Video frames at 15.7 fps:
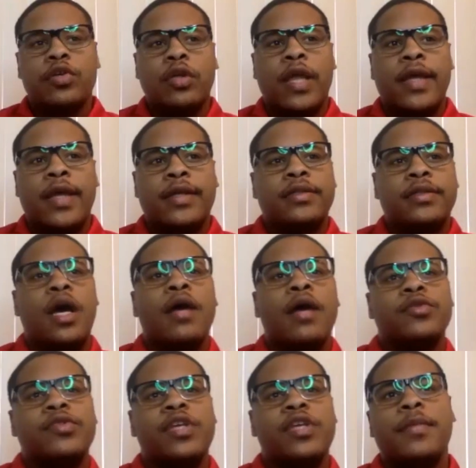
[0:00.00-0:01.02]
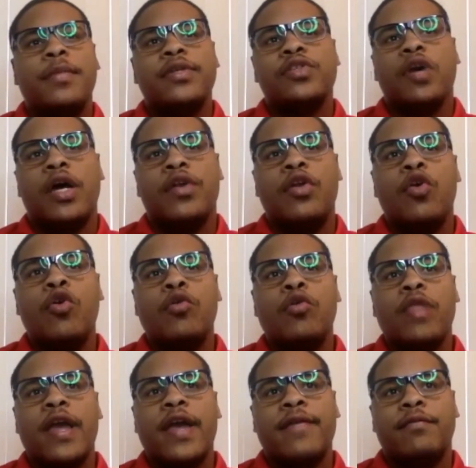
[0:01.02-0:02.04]
like, Dom, so tell me, so I know,
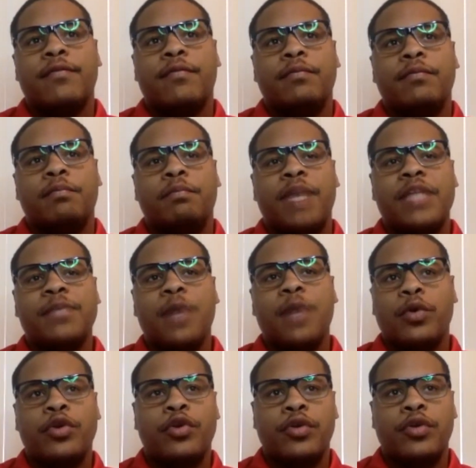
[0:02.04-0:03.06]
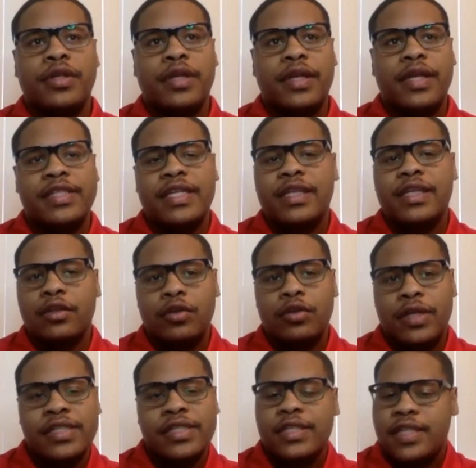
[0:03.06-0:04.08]
like, baseball recruiting, is
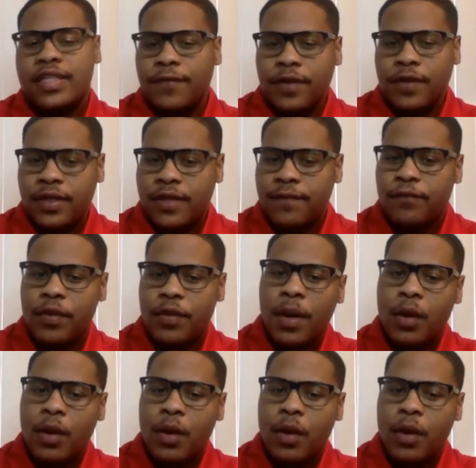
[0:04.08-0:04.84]
it different than football